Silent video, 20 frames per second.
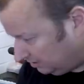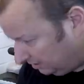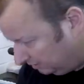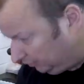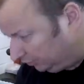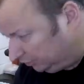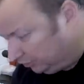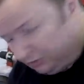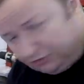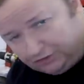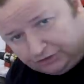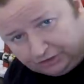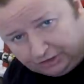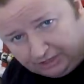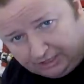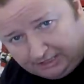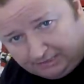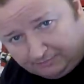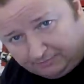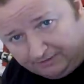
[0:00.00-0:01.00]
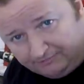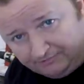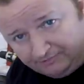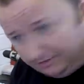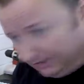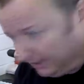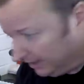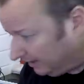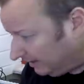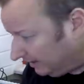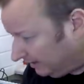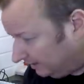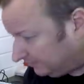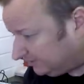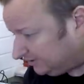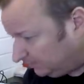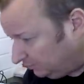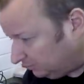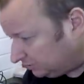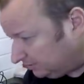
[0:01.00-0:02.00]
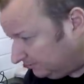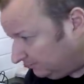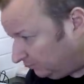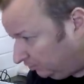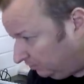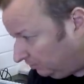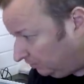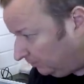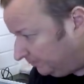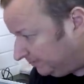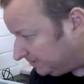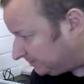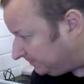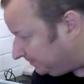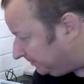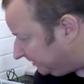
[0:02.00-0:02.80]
I'm not used to dealing with. There's still some more little bits and